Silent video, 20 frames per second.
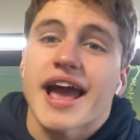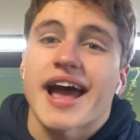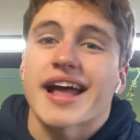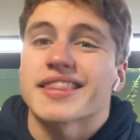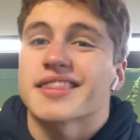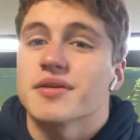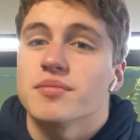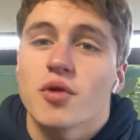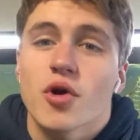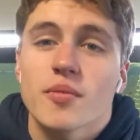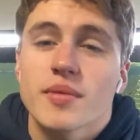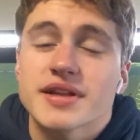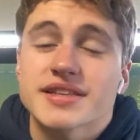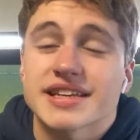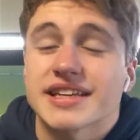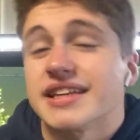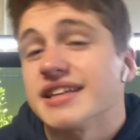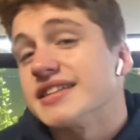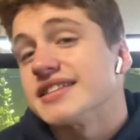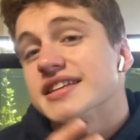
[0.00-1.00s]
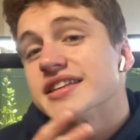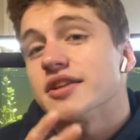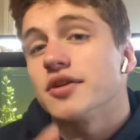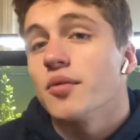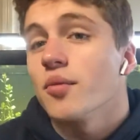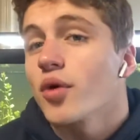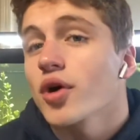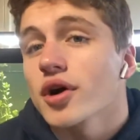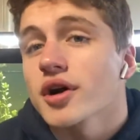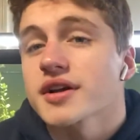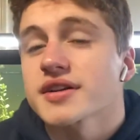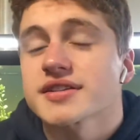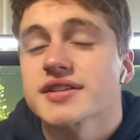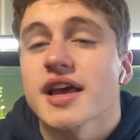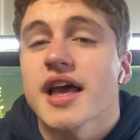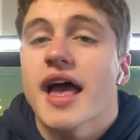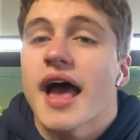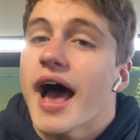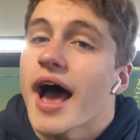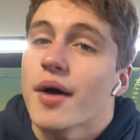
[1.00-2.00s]
at the moment, and it is in the works.
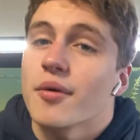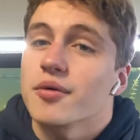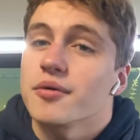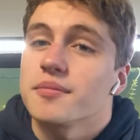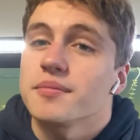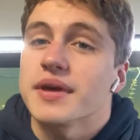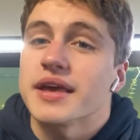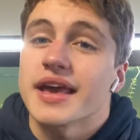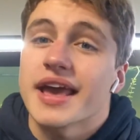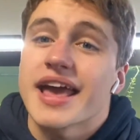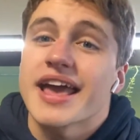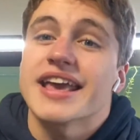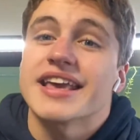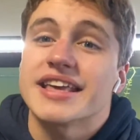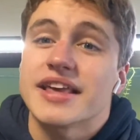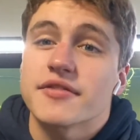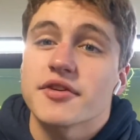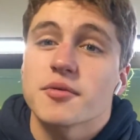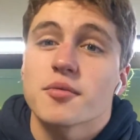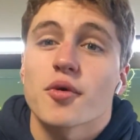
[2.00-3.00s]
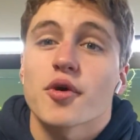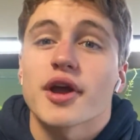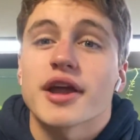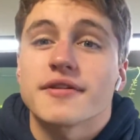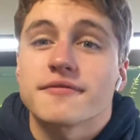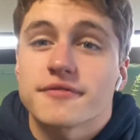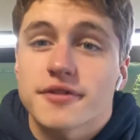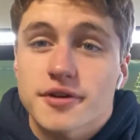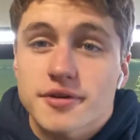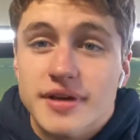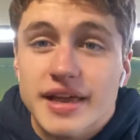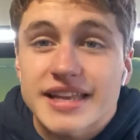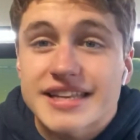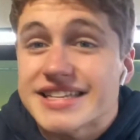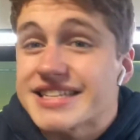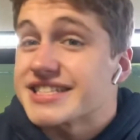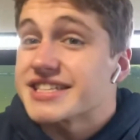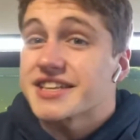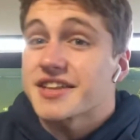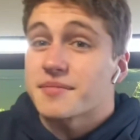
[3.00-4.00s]
I will be giving more info and
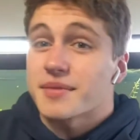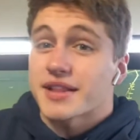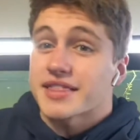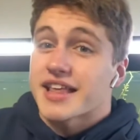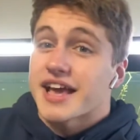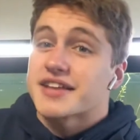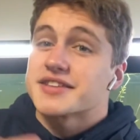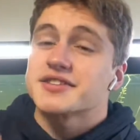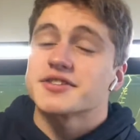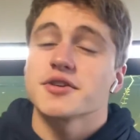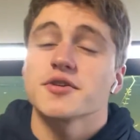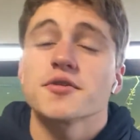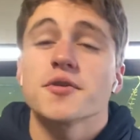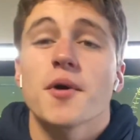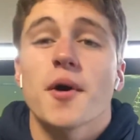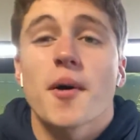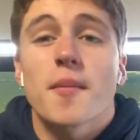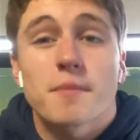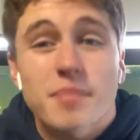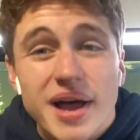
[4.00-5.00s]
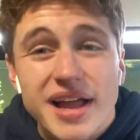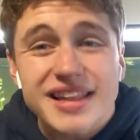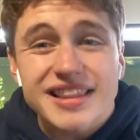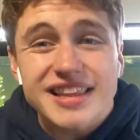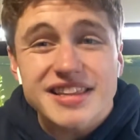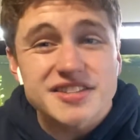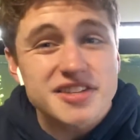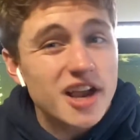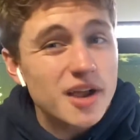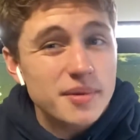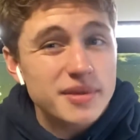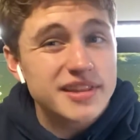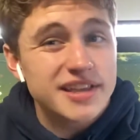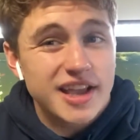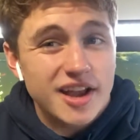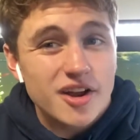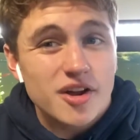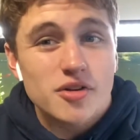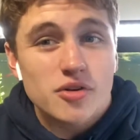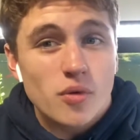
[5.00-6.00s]
detail about that soon, but let's talk about the
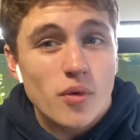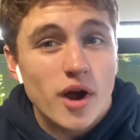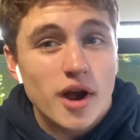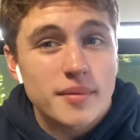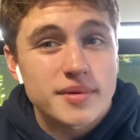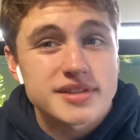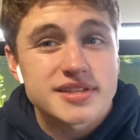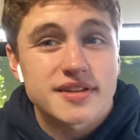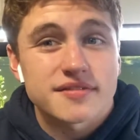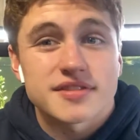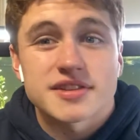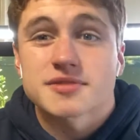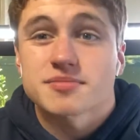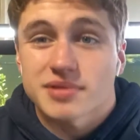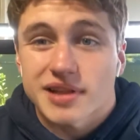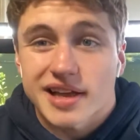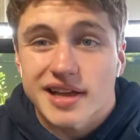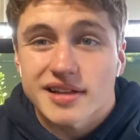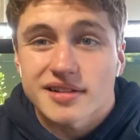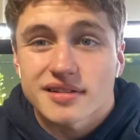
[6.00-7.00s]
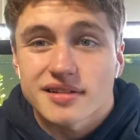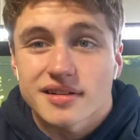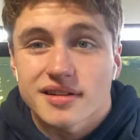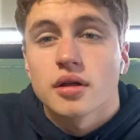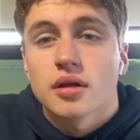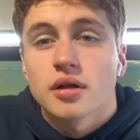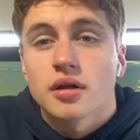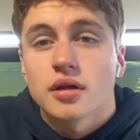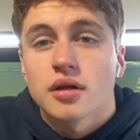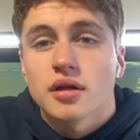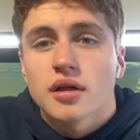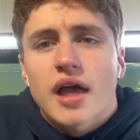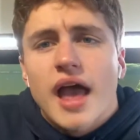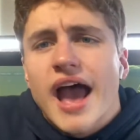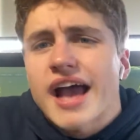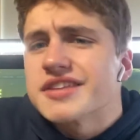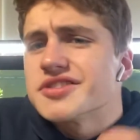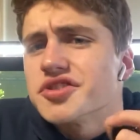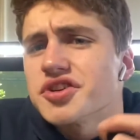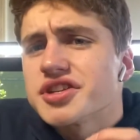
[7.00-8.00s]
care and requirements of this plant.
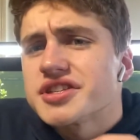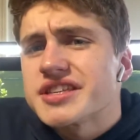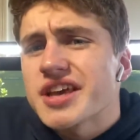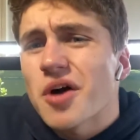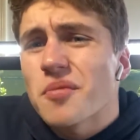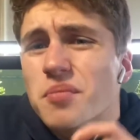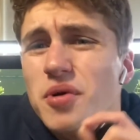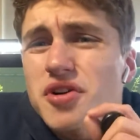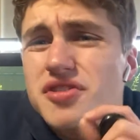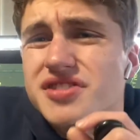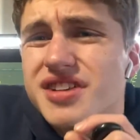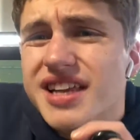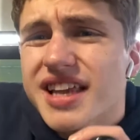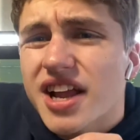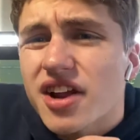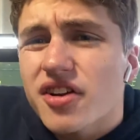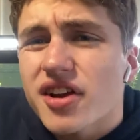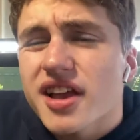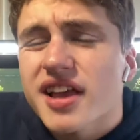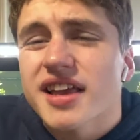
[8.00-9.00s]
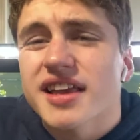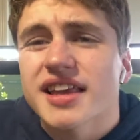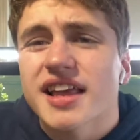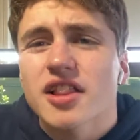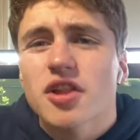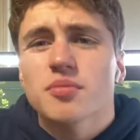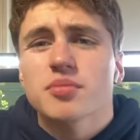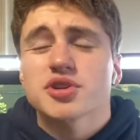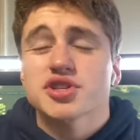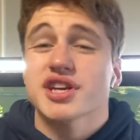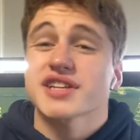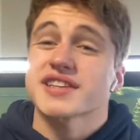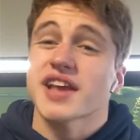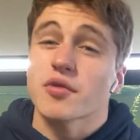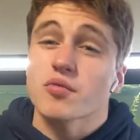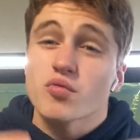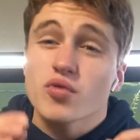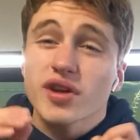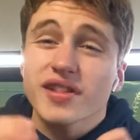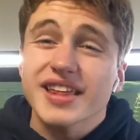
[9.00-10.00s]
As you can tell, Persicaria Yellowbush has a
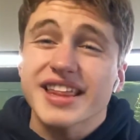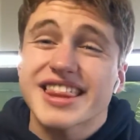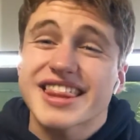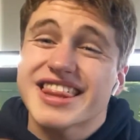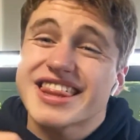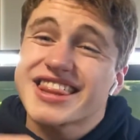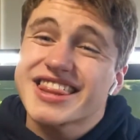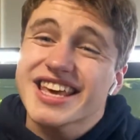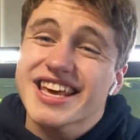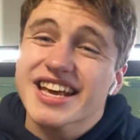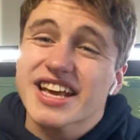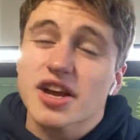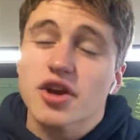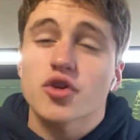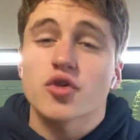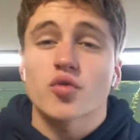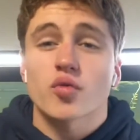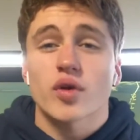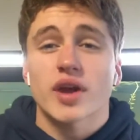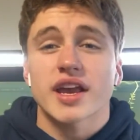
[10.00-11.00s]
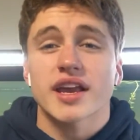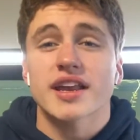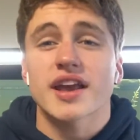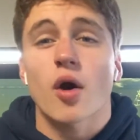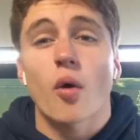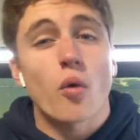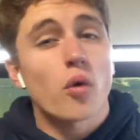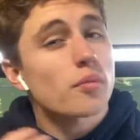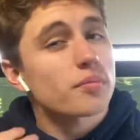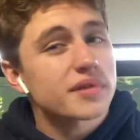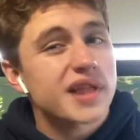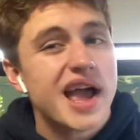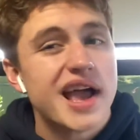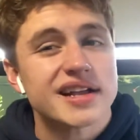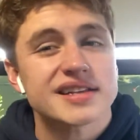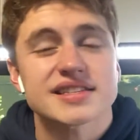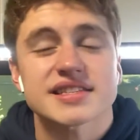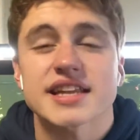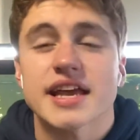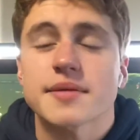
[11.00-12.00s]
really thick green or
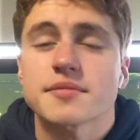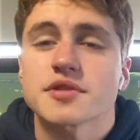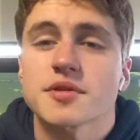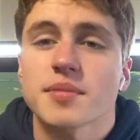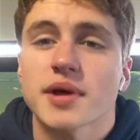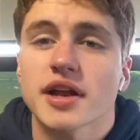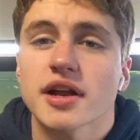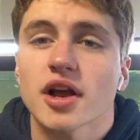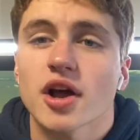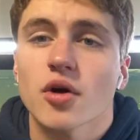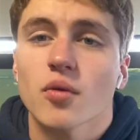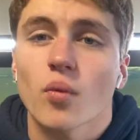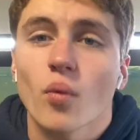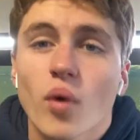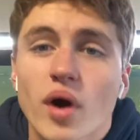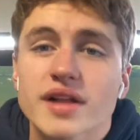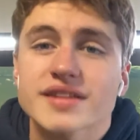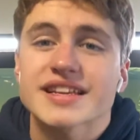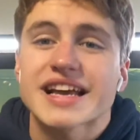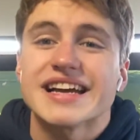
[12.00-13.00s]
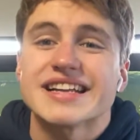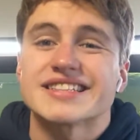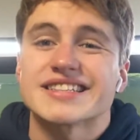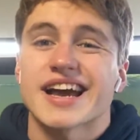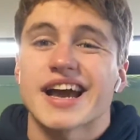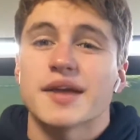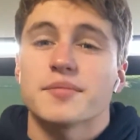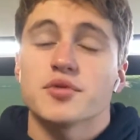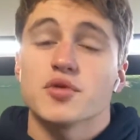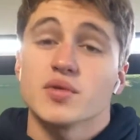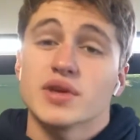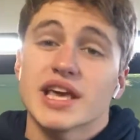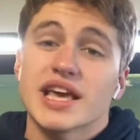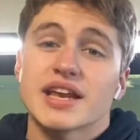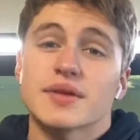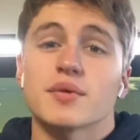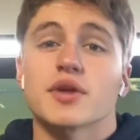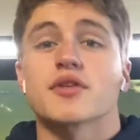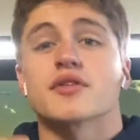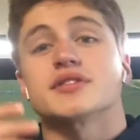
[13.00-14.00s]
black stem depending on what type you
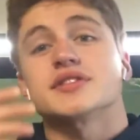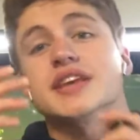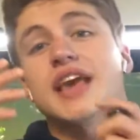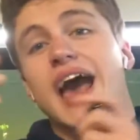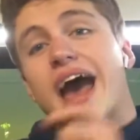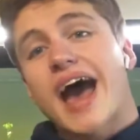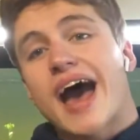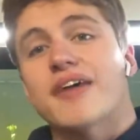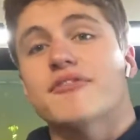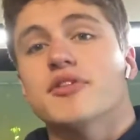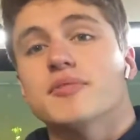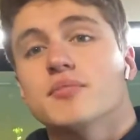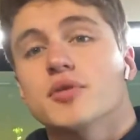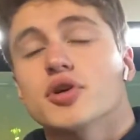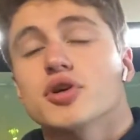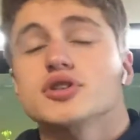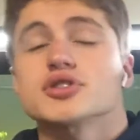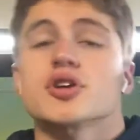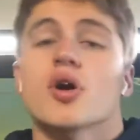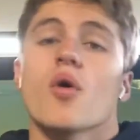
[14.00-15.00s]
get, whether it's half immersed